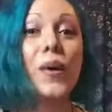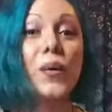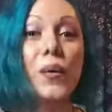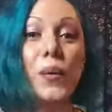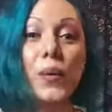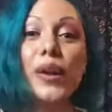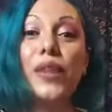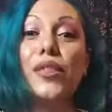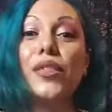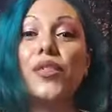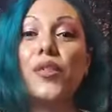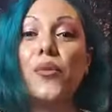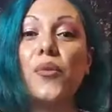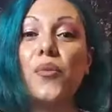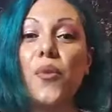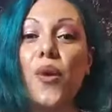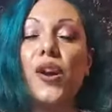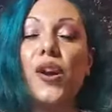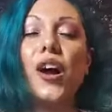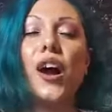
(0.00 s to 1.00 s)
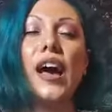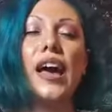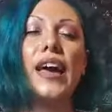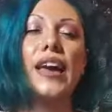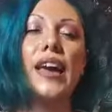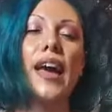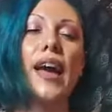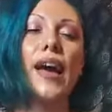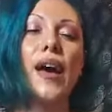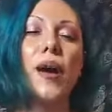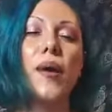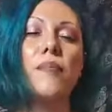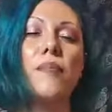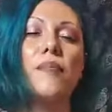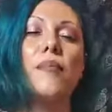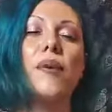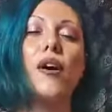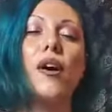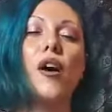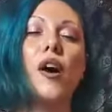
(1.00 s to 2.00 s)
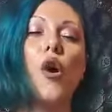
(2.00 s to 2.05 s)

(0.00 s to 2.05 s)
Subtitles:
with what I am